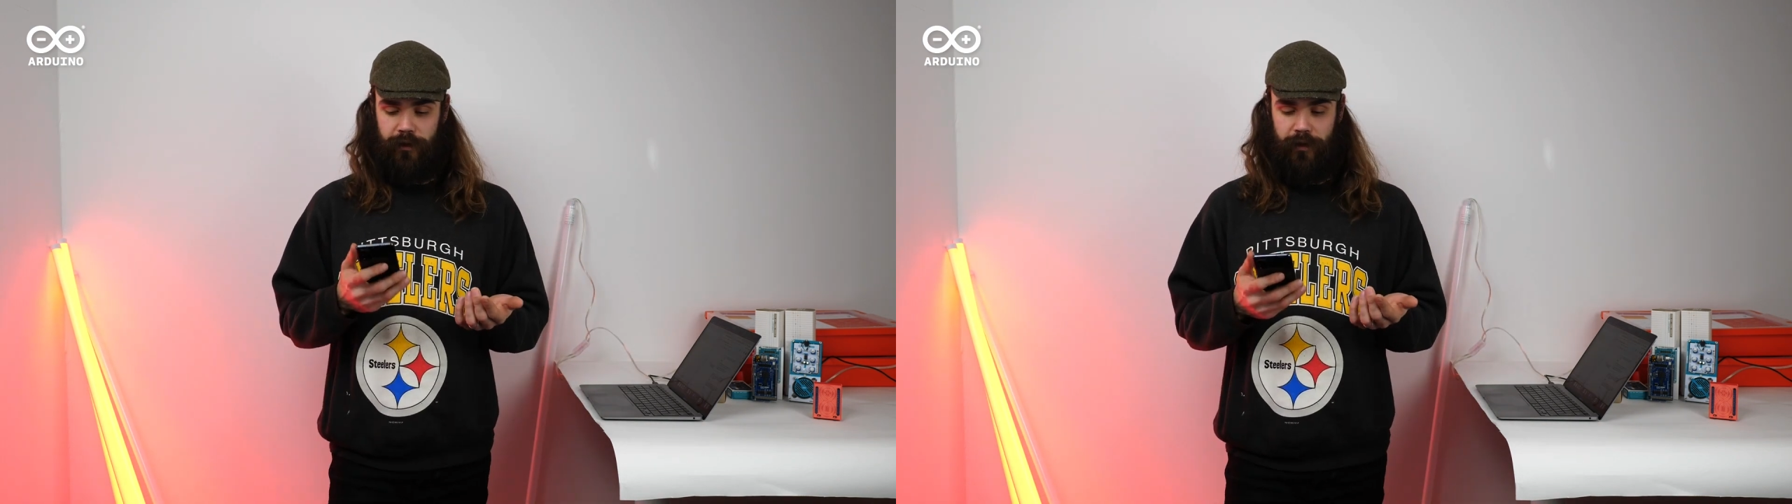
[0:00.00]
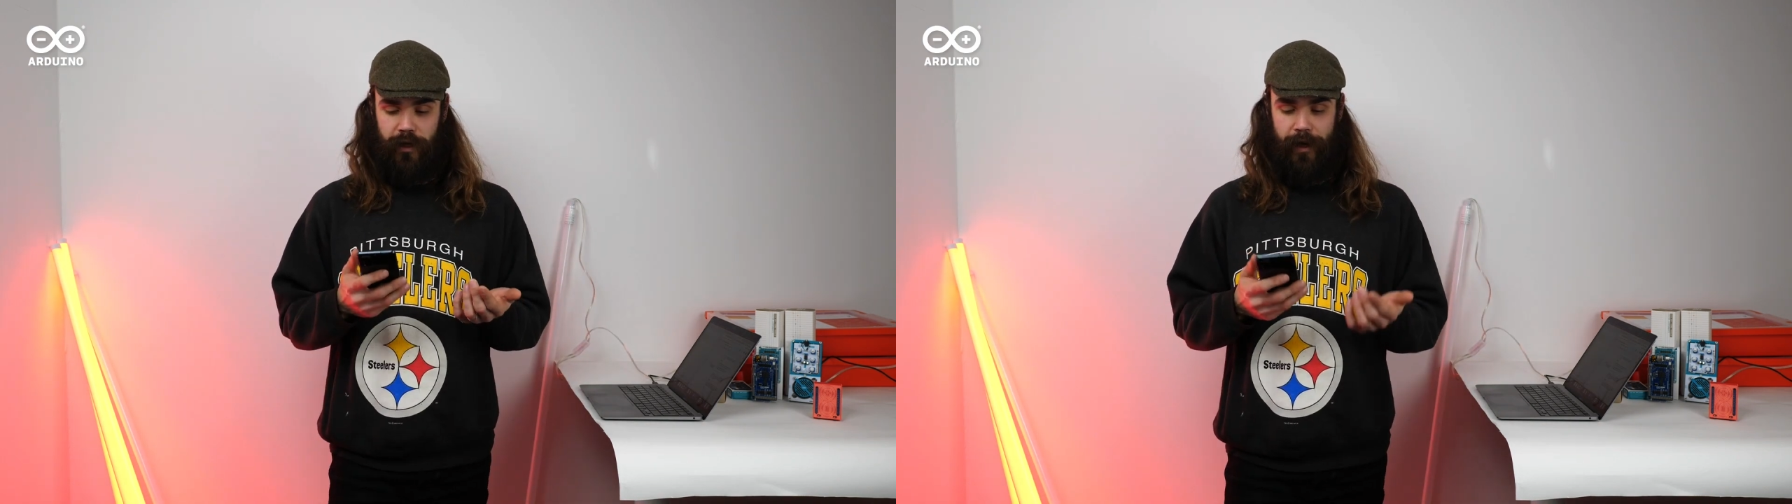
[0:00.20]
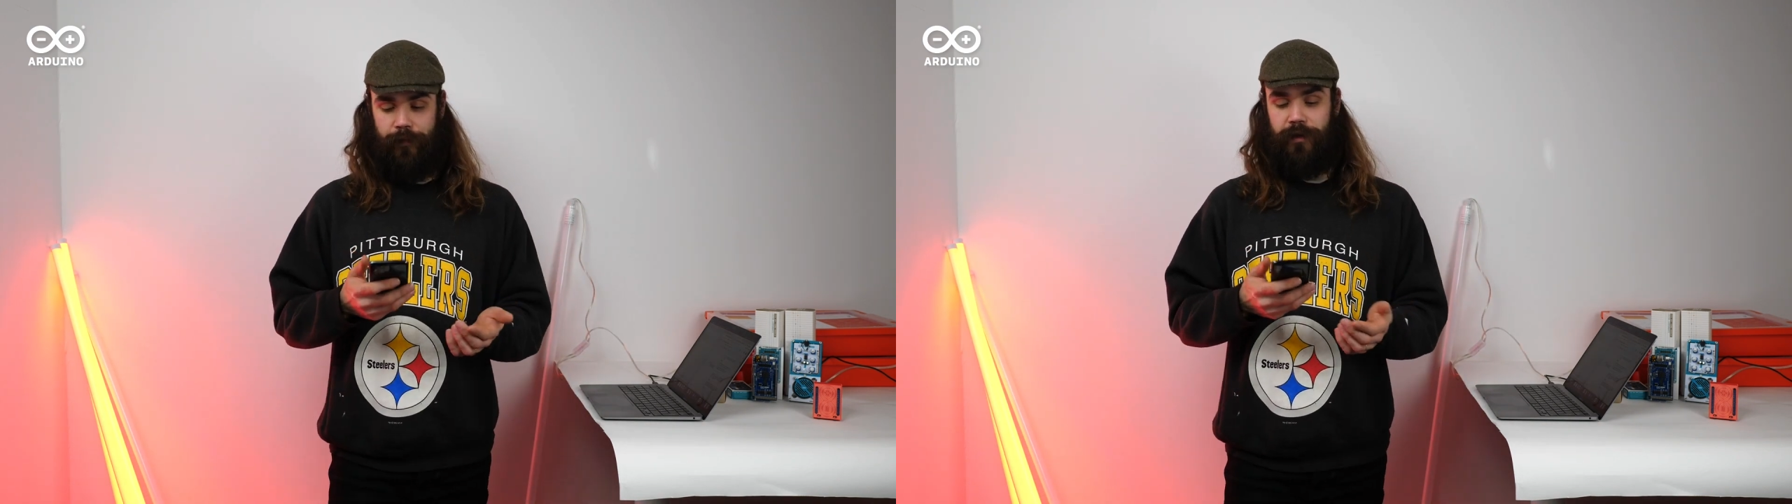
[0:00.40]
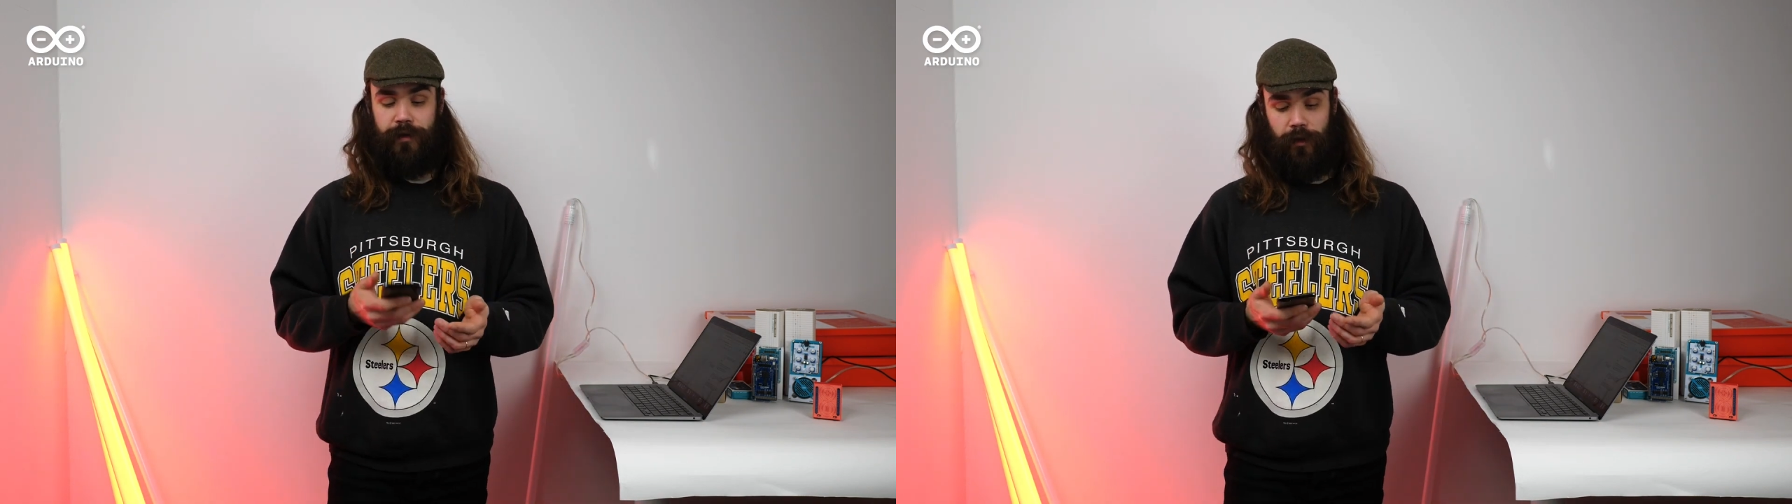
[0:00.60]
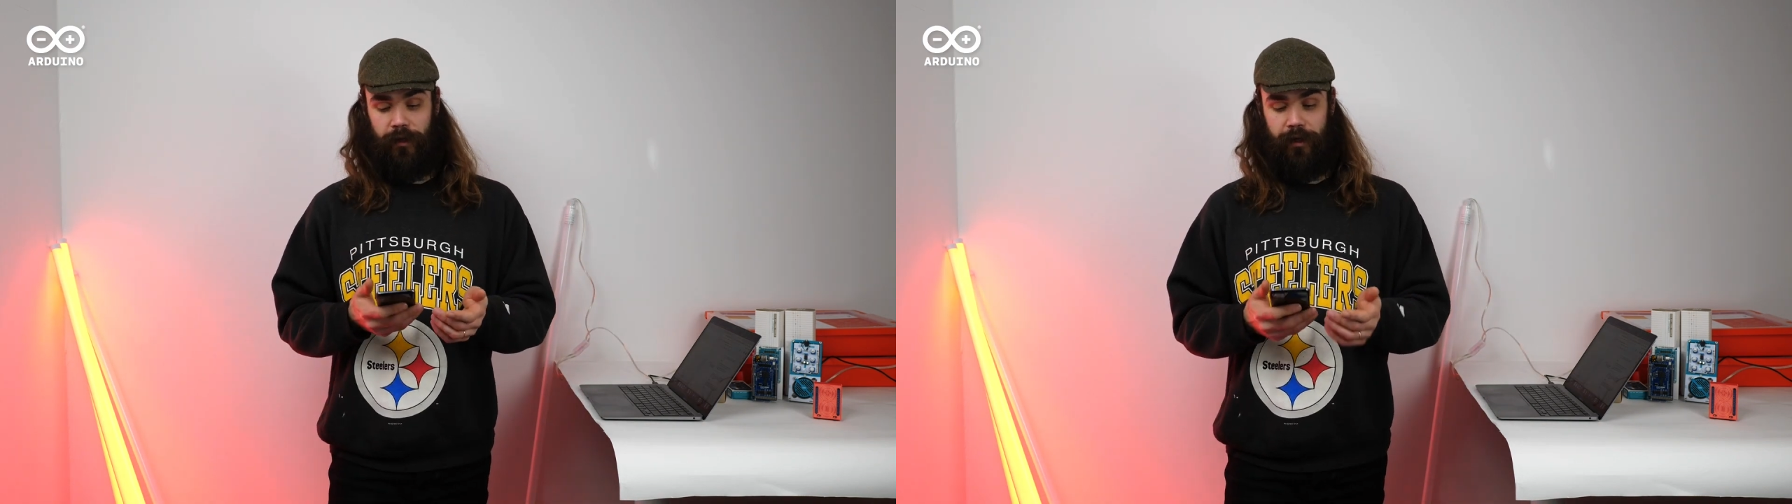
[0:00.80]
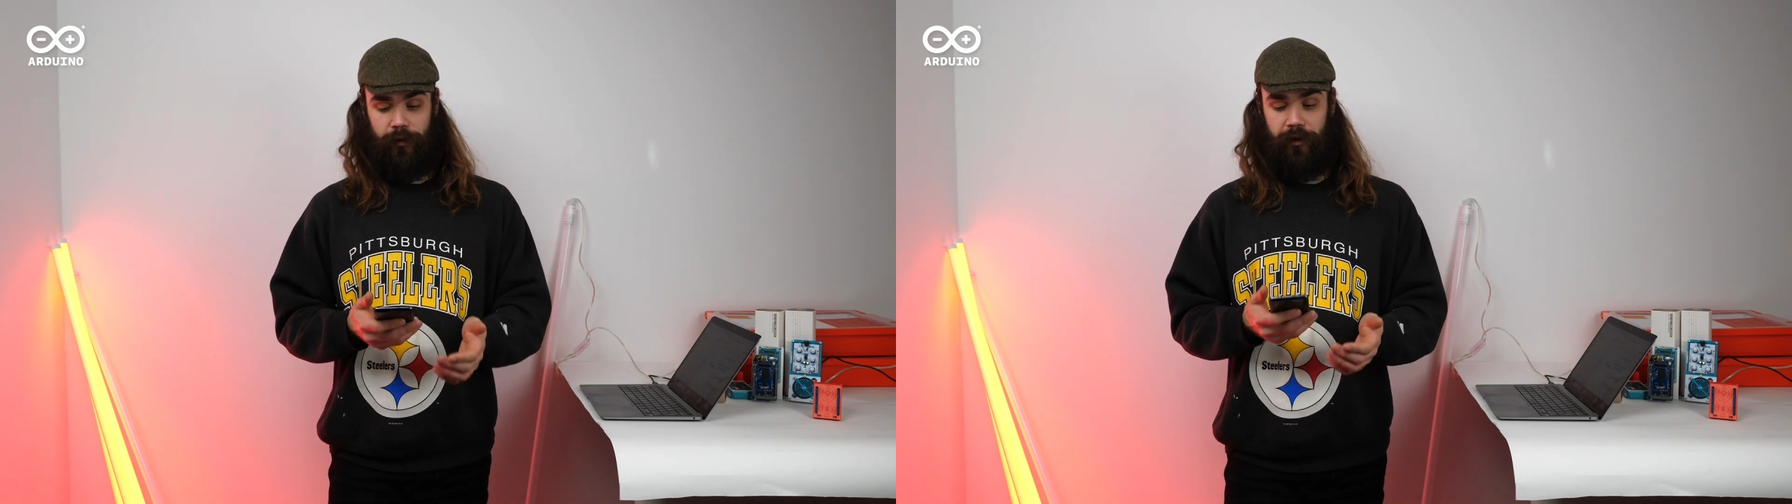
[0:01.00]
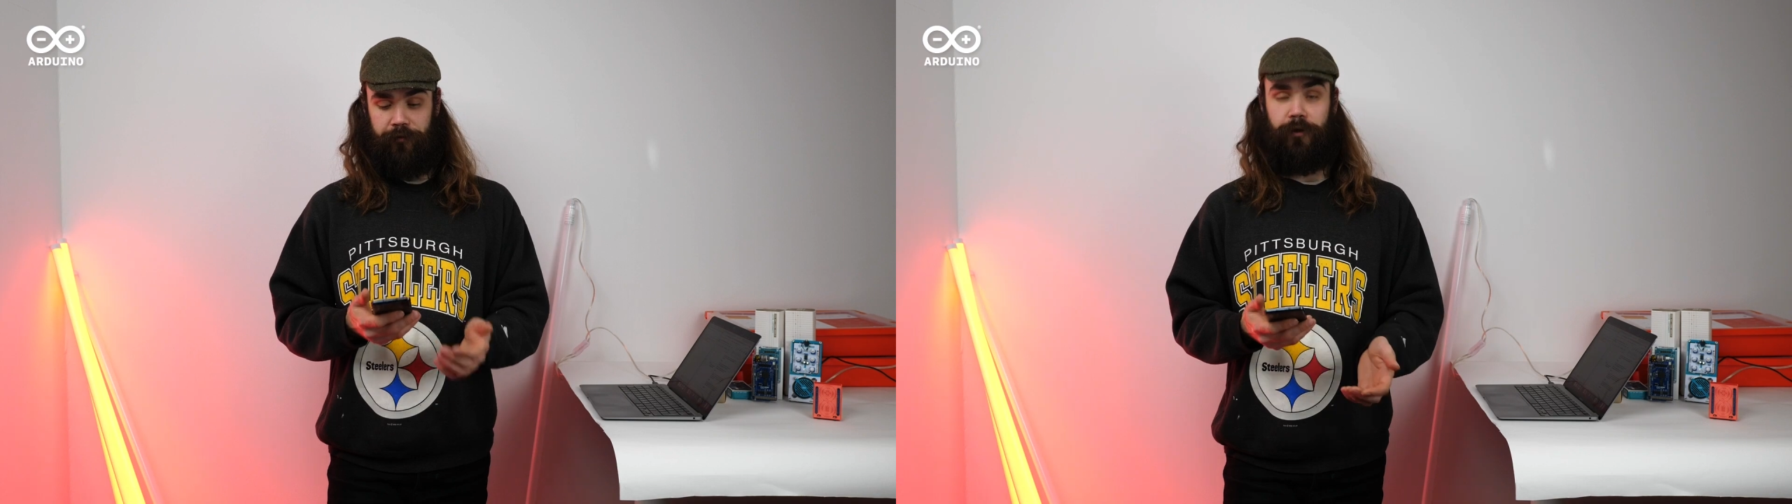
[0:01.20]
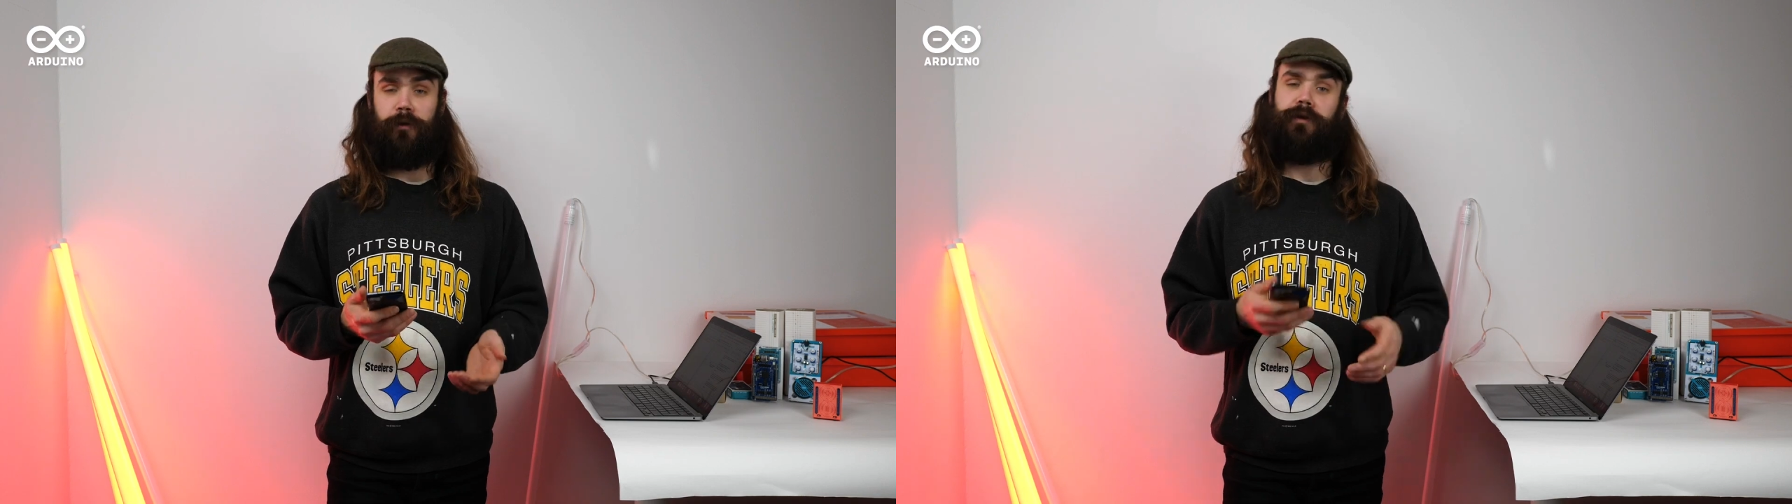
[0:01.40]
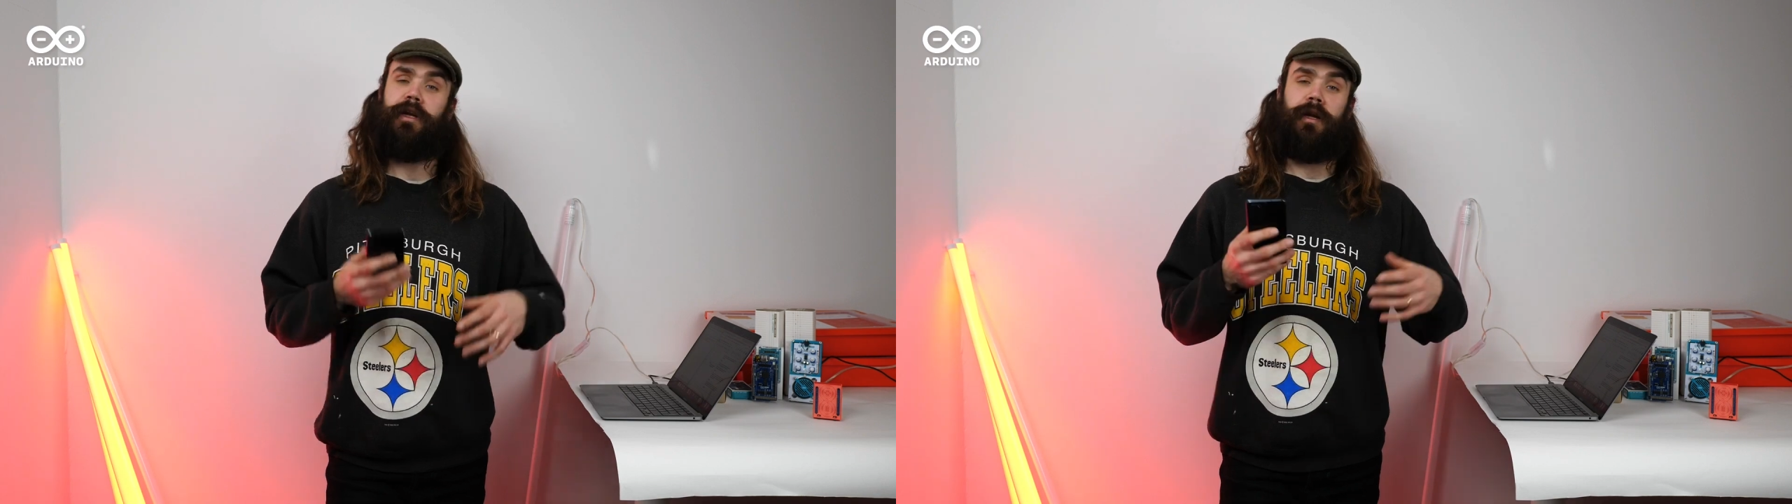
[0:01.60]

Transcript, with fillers: the app installed here on my phone and